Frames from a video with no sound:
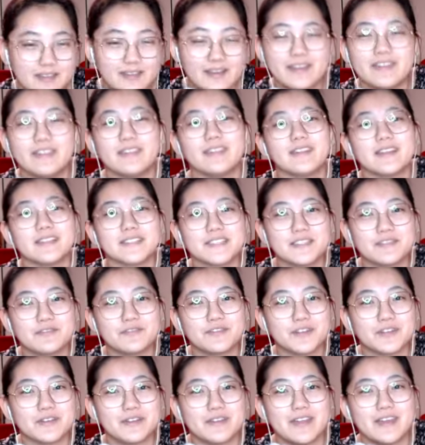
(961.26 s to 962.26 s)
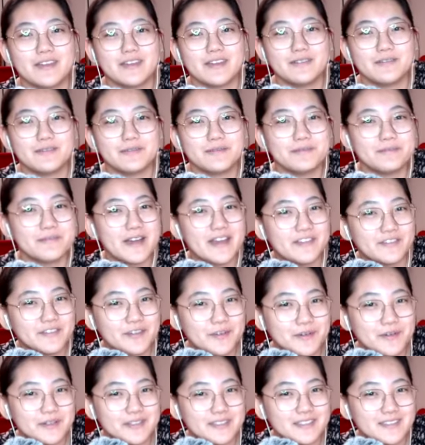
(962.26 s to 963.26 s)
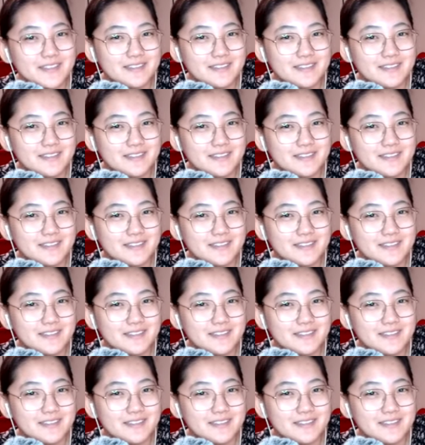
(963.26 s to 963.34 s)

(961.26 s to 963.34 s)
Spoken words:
I think that's it for today. Bye, everyone.